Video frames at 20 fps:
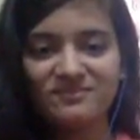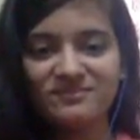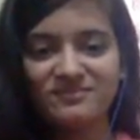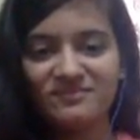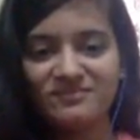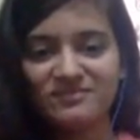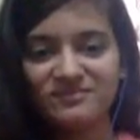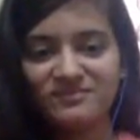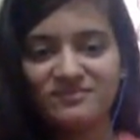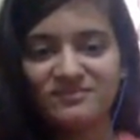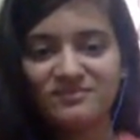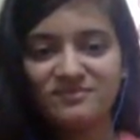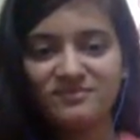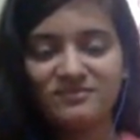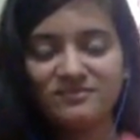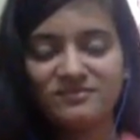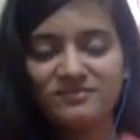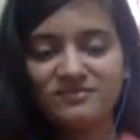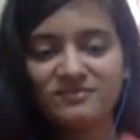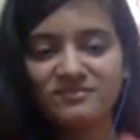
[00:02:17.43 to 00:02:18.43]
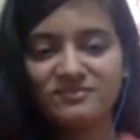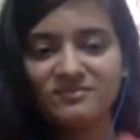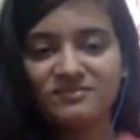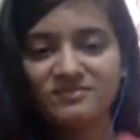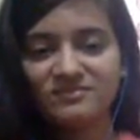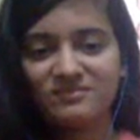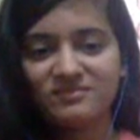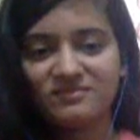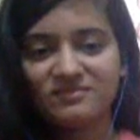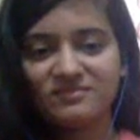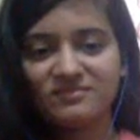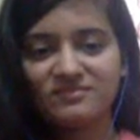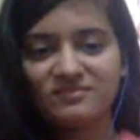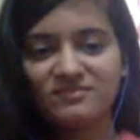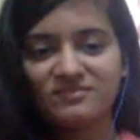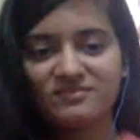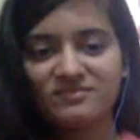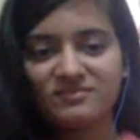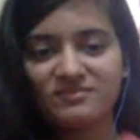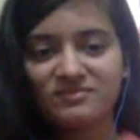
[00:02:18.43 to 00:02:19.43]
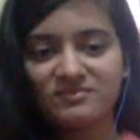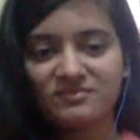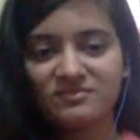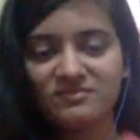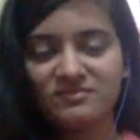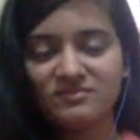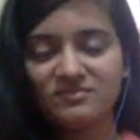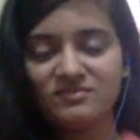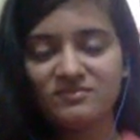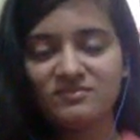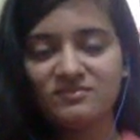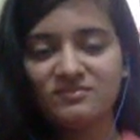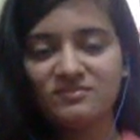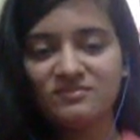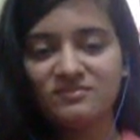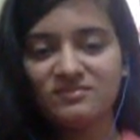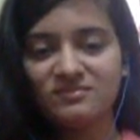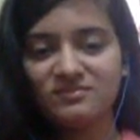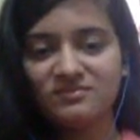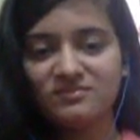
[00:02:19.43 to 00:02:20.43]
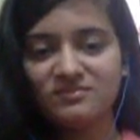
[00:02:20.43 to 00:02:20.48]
[no speech]